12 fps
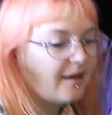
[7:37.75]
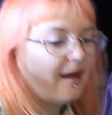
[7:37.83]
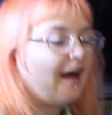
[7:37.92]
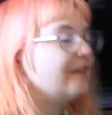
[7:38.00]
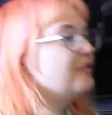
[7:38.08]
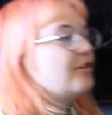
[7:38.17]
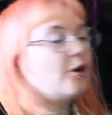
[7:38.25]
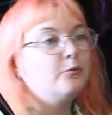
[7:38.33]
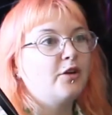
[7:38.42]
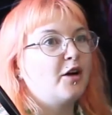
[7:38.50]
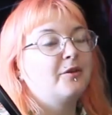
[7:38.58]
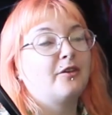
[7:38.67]
I don't
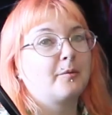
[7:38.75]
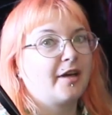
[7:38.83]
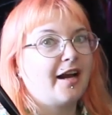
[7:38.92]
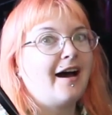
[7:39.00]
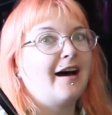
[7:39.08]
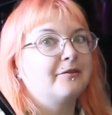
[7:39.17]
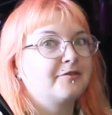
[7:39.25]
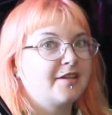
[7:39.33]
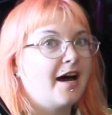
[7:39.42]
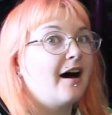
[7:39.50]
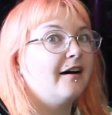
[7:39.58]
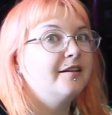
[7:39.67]
know if I'm going to have
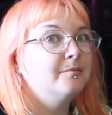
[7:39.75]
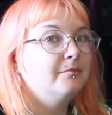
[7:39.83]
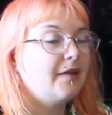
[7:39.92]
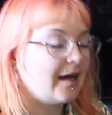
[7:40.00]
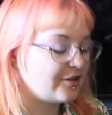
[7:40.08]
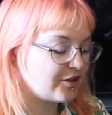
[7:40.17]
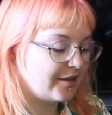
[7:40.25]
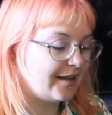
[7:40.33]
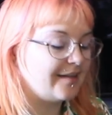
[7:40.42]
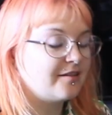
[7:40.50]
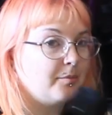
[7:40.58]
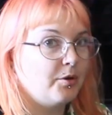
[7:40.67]
time actually
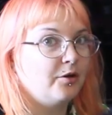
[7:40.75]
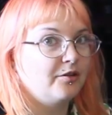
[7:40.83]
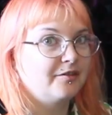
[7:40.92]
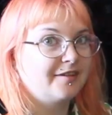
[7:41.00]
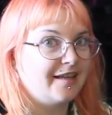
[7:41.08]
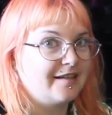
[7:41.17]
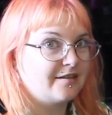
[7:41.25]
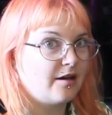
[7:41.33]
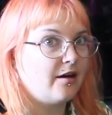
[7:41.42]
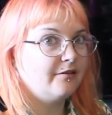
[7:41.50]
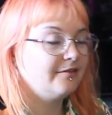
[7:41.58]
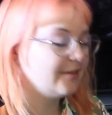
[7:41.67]
to put this
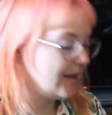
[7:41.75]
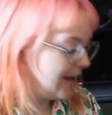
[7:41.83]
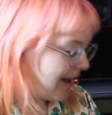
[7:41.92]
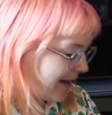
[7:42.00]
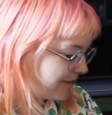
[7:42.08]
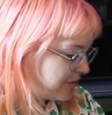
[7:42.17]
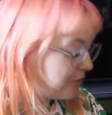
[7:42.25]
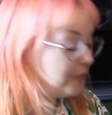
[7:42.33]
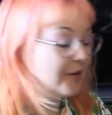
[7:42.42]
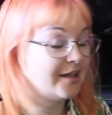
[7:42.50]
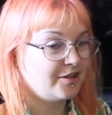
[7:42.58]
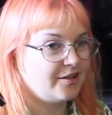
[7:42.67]
on and to
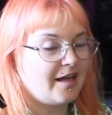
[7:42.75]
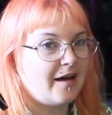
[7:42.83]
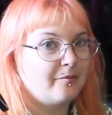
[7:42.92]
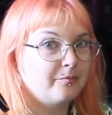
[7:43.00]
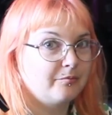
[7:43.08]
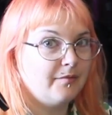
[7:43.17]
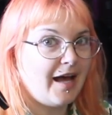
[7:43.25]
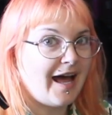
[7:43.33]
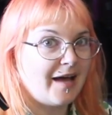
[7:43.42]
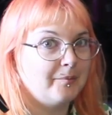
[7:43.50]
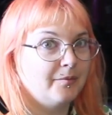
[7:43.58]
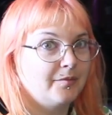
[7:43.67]
finish that
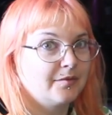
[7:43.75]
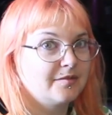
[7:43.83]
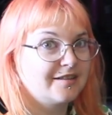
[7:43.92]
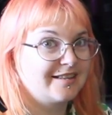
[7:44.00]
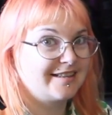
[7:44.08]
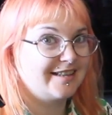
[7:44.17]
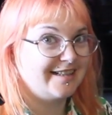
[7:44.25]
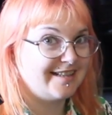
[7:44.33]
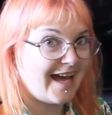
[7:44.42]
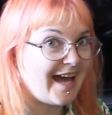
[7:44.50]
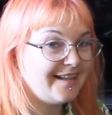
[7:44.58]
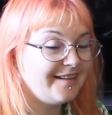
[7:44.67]
hem
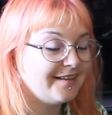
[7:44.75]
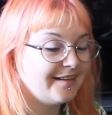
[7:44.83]
today.